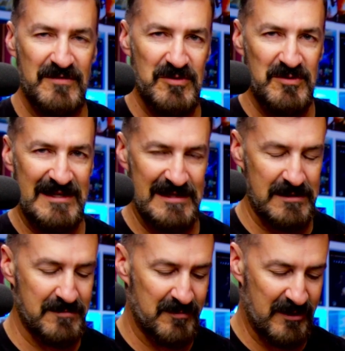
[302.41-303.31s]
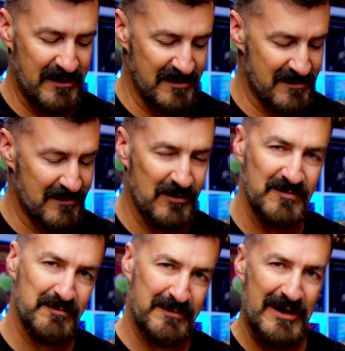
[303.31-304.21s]
Do this, please.
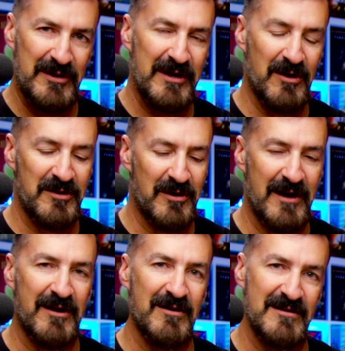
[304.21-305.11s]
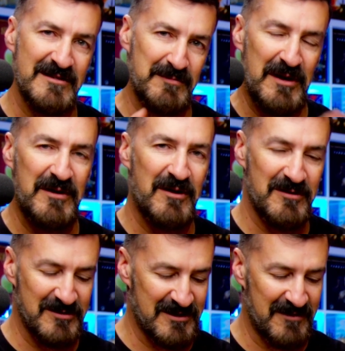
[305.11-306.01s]
Don't bury all your icons, bury all
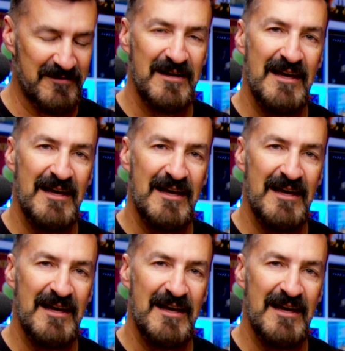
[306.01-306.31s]
your stuff.